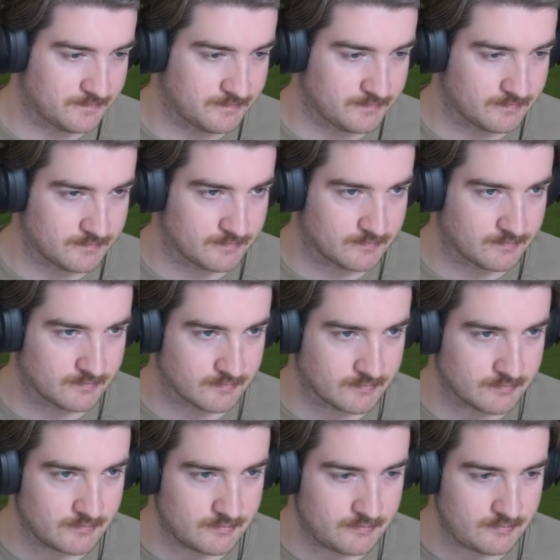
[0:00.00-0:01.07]

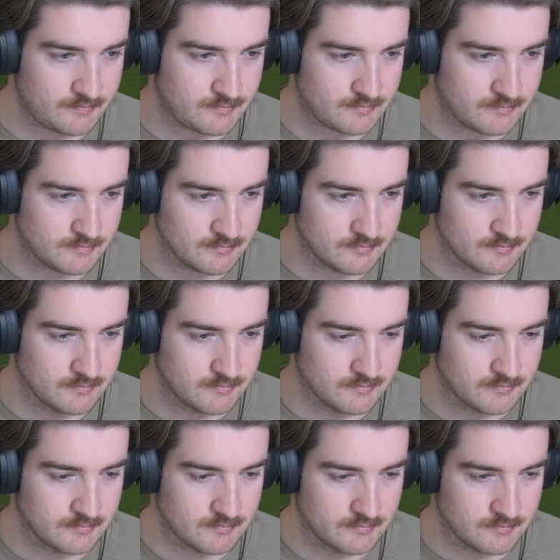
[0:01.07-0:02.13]

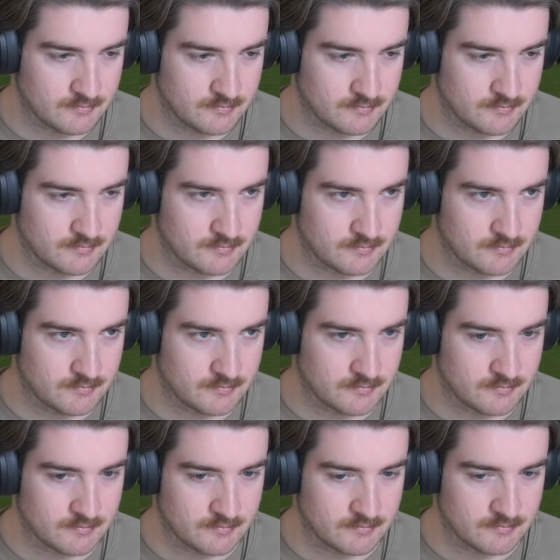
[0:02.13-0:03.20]

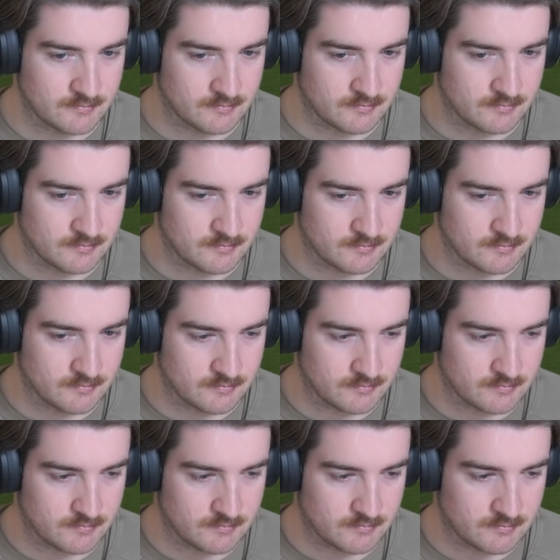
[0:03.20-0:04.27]

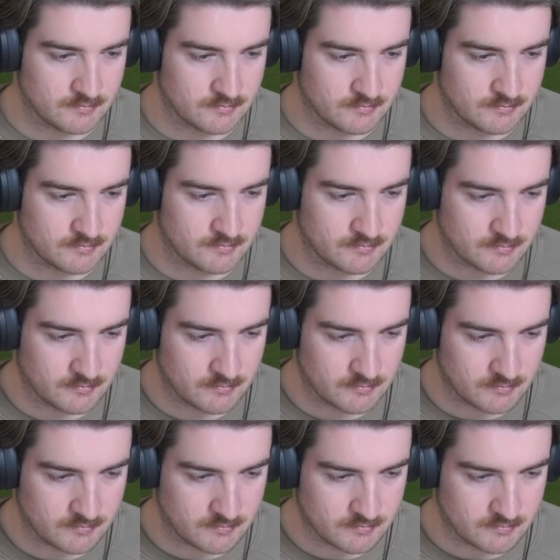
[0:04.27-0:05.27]
Nobody speaks.